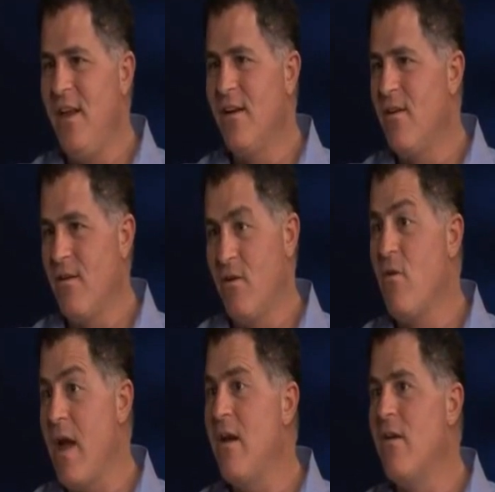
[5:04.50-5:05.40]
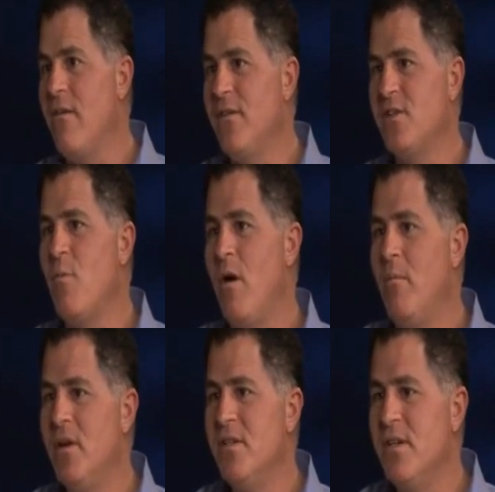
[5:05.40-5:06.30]
leader or creator of a small
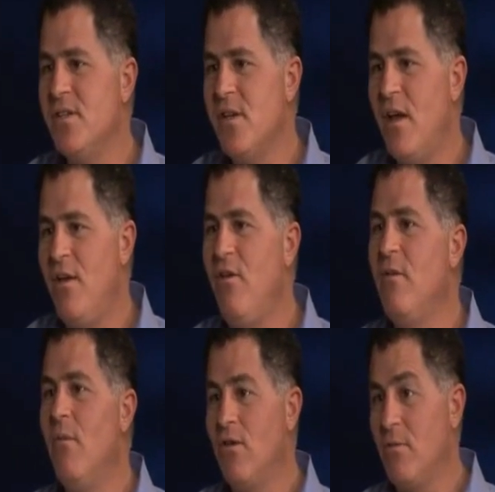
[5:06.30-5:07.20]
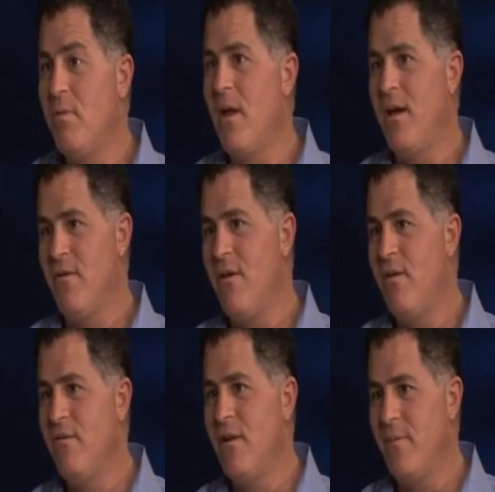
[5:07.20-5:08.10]
business, you can multiply your
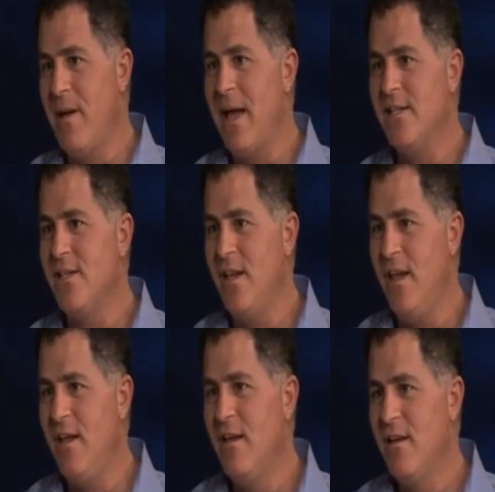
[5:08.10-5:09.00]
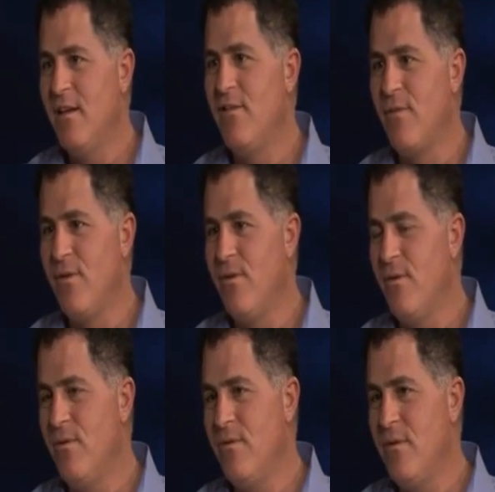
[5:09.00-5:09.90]
own capacity
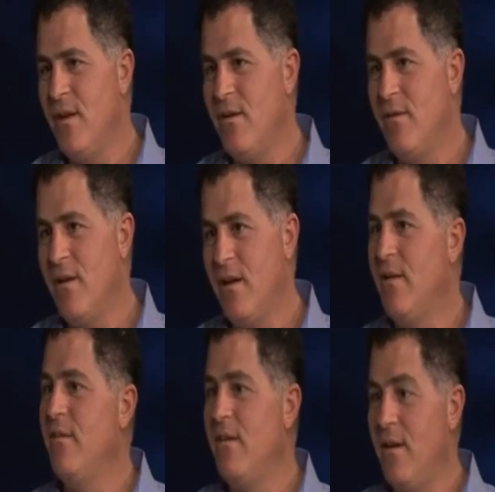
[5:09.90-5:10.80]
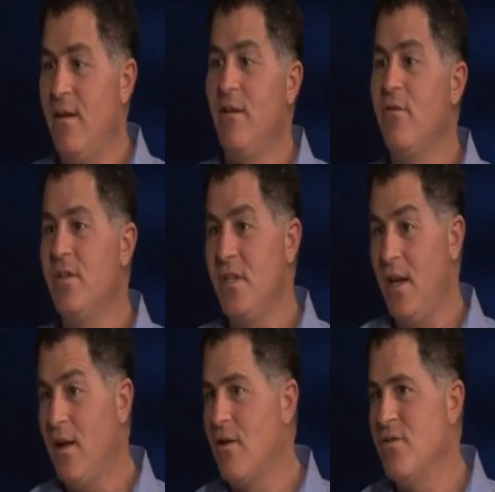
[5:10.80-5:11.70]
through, you know, an
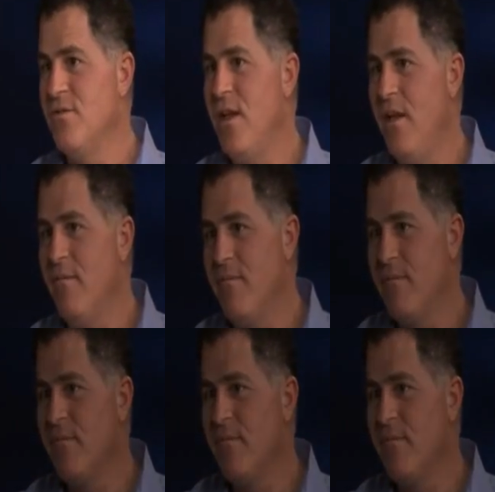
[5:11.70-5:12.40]
increasingly larger team.